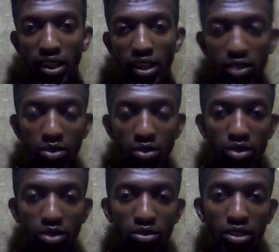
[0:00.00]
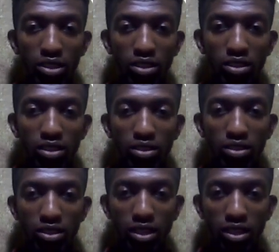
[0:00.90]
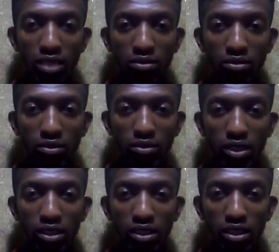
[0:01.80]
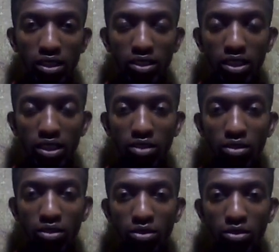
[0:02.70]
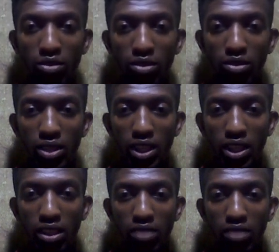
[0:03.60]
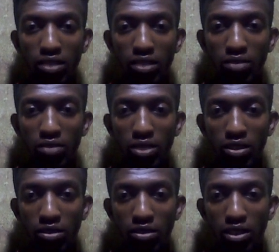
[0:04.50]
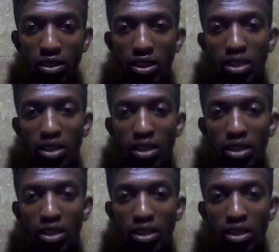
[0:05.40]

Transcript: That's where you sell. There is some things that you need to consider adding 5%. Okay,